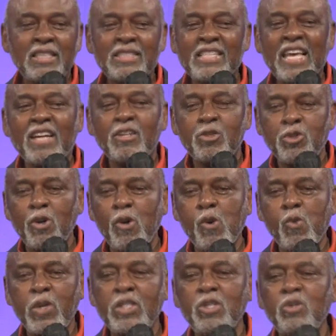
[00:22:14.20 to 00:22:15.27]
They control
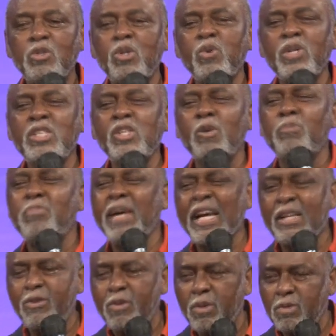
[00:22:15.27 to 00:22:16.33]
what you do in your
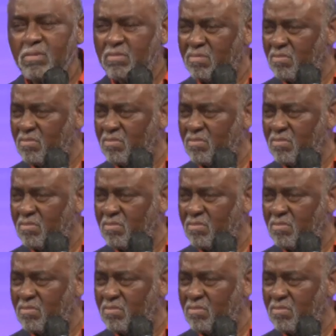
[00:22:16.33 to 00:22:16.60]
bedroom.